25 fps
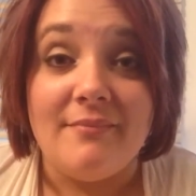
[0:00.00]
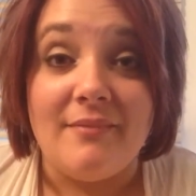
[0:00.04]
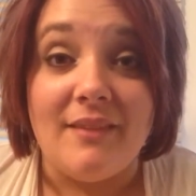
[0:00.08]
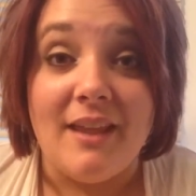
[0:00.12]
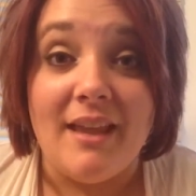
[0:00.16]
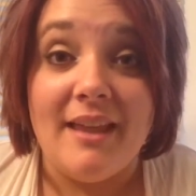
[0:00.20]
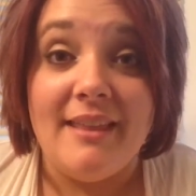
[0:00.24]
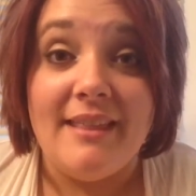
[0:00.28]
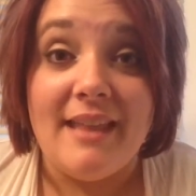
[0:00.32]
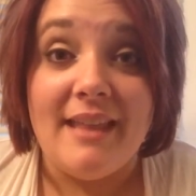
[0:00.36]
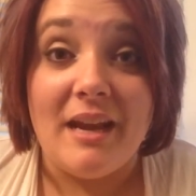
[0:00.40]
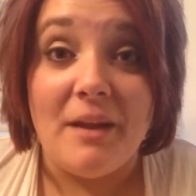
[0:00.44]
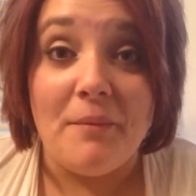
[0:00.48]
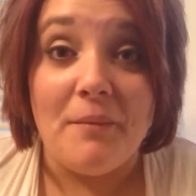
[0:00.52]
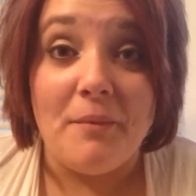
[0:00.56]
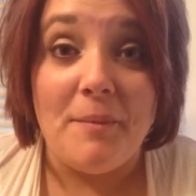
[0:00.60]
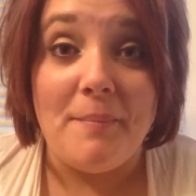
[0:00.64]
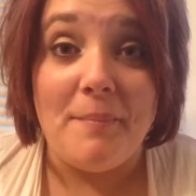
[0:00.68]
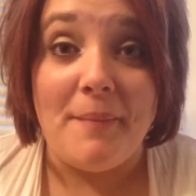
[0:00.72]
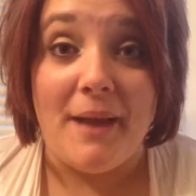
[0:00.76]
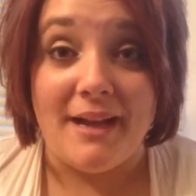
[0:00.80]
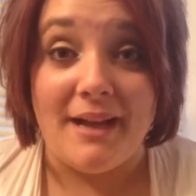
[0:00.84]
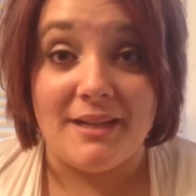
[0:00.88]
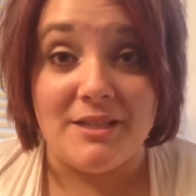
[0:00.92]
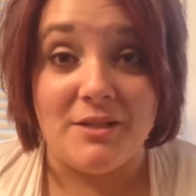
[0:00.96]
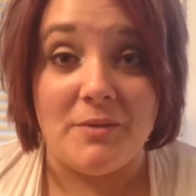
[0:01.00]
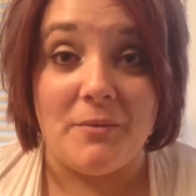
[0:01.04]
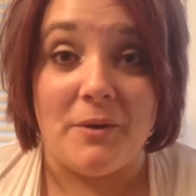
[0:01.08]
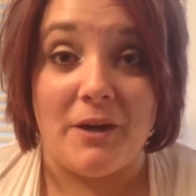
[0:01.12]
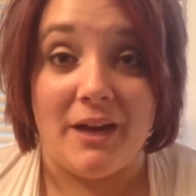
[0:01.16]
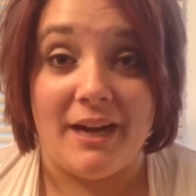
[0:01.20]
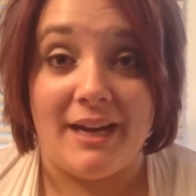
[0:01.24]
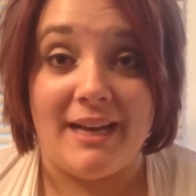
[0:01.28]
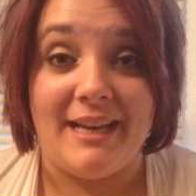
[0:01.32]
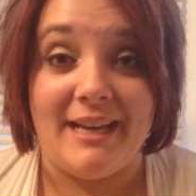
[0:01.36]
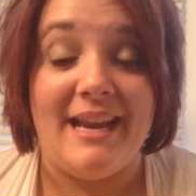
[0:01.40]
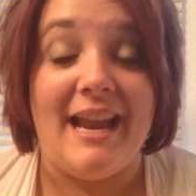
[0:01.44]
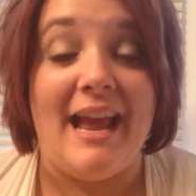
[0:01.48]
And then I went back to
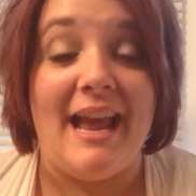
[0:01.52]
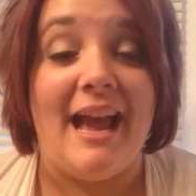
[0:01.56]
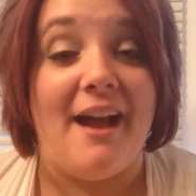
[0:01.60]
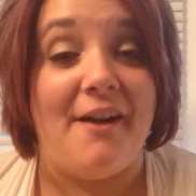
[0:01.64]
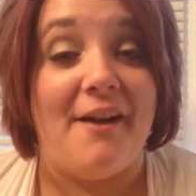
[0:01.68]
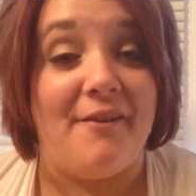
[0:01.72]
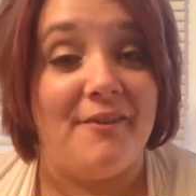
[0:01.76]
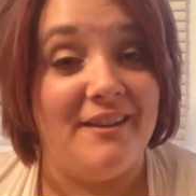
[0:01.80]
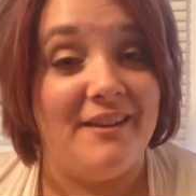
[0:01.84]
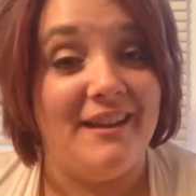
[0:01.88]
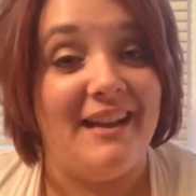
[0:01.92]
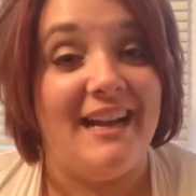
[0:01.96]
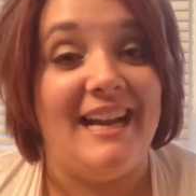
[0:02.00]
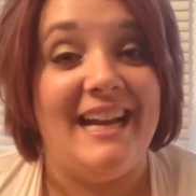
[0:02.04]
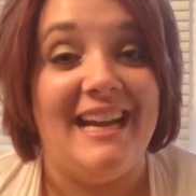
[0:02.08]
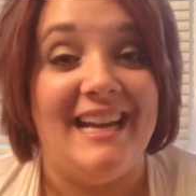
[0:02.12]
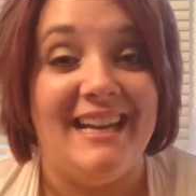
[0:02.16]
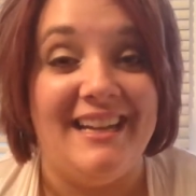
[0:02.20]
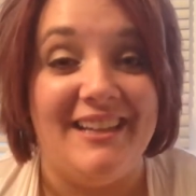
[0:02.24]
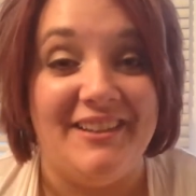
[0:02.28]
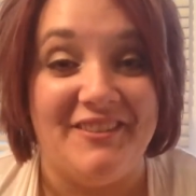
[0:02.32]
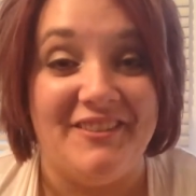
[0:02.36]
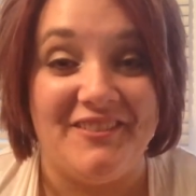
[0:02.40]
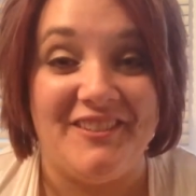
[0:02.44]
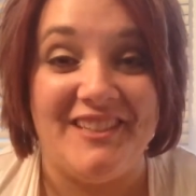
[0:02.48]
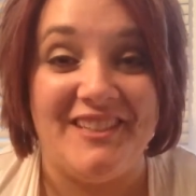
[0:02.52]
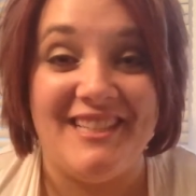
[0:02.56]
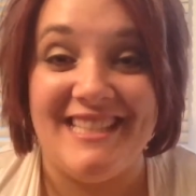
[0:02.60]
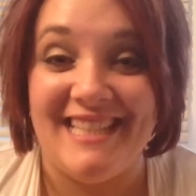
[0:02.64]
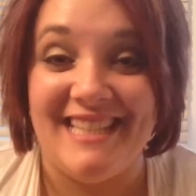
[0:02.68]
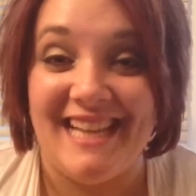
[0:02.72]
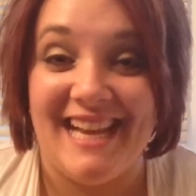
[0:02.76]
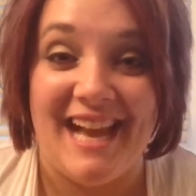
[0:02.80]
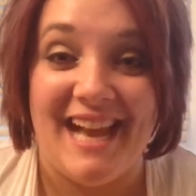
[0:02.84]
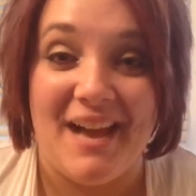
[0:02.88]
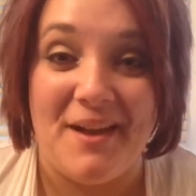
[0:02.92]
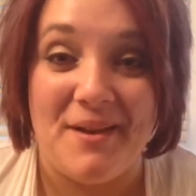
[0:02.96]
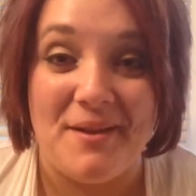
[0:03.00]
work. Now, once I
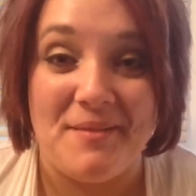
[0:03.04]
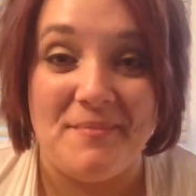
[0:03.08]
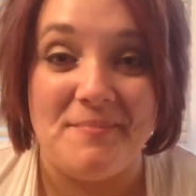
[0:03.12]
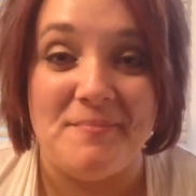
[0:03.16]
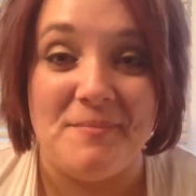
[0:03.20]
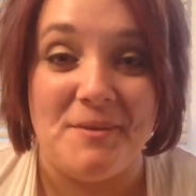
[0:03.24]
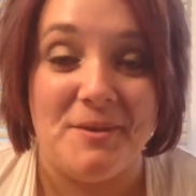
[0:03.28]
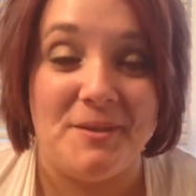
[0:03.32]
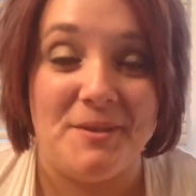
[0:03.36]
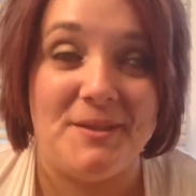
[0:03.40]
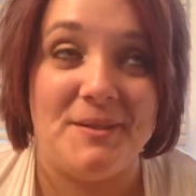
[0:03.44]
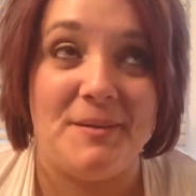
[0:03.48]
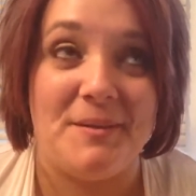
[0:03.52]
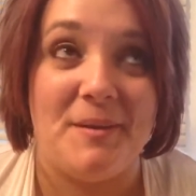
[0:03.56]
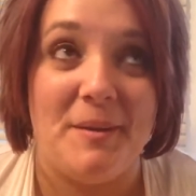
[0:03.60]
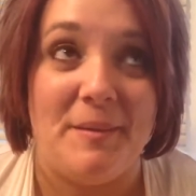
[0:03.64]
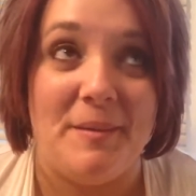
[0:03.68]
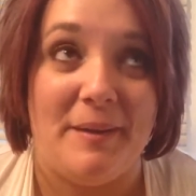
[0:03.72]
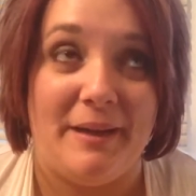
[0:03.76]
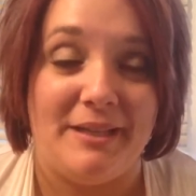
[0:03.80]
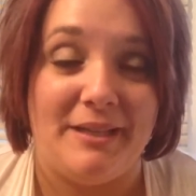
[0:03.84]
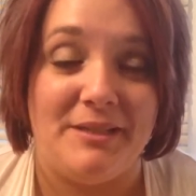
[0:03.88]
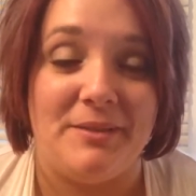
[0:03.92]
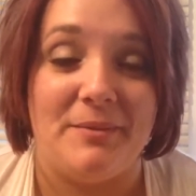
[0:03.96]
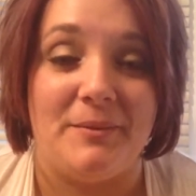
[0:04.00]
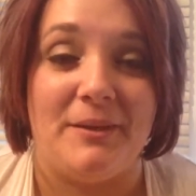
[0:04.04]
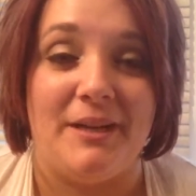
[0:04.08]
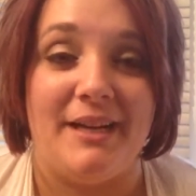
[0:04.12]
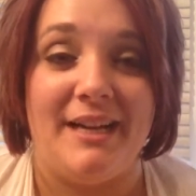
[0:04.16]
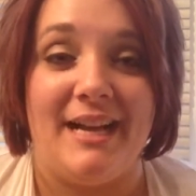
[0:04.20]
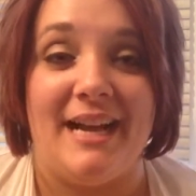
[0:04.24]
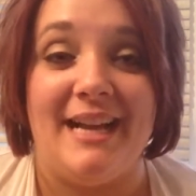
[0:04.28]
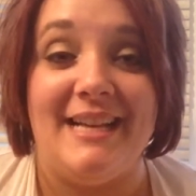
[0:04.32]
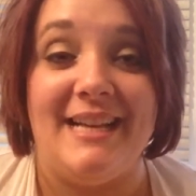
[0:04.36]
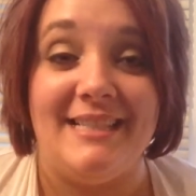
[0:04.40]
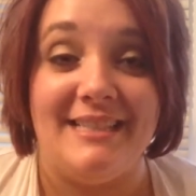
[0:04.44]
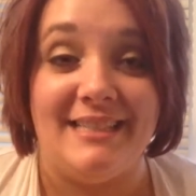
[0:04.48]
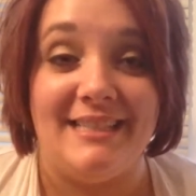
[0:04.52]
got most of the way back to work,
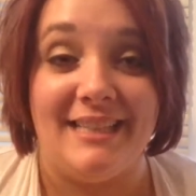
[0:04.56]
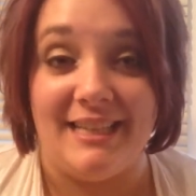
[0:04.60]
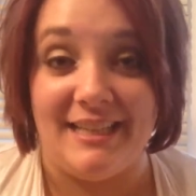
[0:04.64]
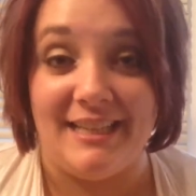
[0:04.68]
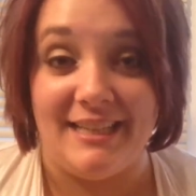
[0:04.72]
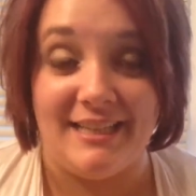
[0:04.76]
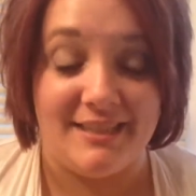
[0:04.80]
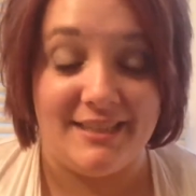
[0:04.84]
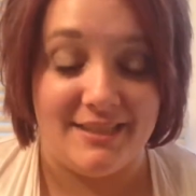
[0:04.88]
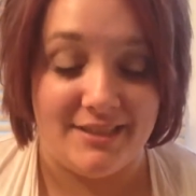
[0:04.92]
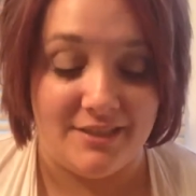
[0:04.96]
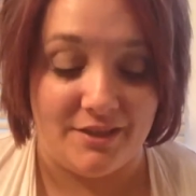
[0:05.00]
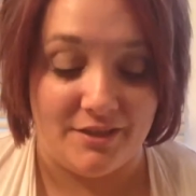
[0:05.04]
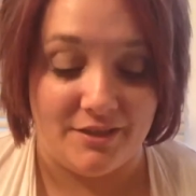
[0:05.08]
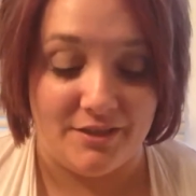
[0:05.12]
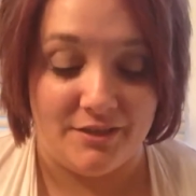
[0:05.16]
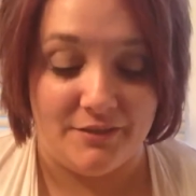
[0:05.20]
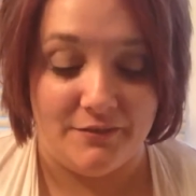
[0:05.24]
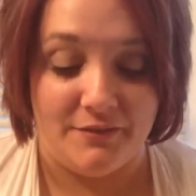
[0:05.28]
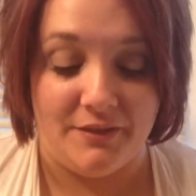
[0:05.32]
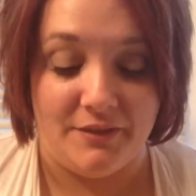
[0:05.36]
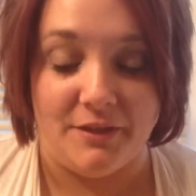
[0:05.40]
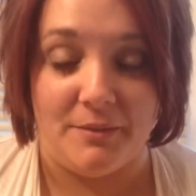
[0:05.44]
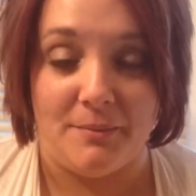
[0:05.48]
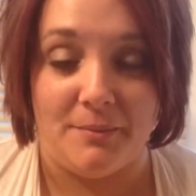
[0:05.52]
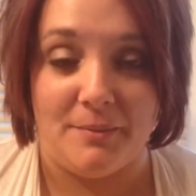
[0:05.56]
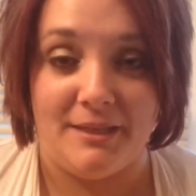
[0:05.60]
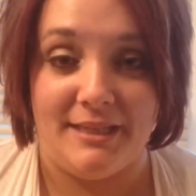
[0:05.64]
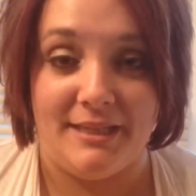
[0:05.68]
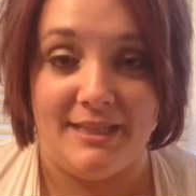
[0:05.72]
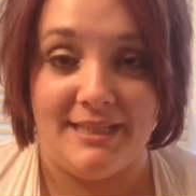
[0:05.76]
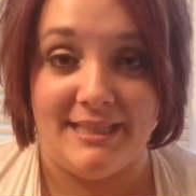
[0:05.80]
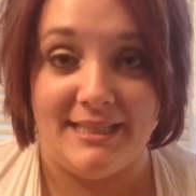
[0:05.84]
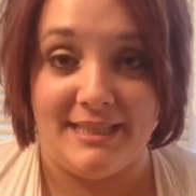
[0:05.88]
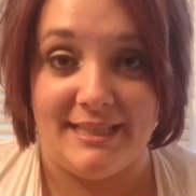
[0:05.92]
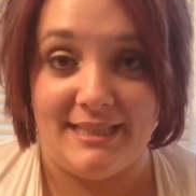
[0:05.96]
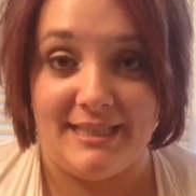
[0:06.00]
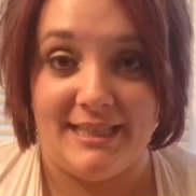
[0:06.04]
I did start to feel pretty
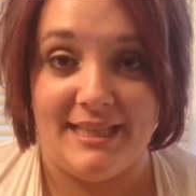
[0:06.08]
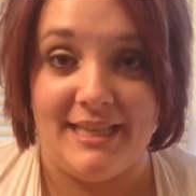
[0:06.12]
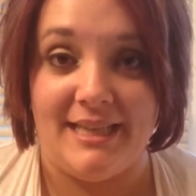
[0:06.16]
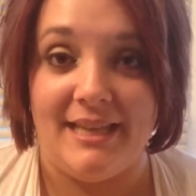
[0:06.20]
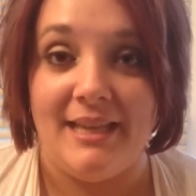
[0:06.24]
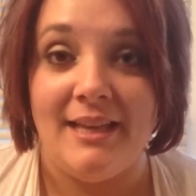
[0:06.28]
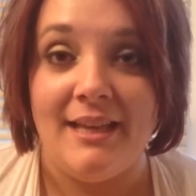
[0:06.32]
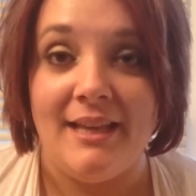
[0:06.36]
dizzy,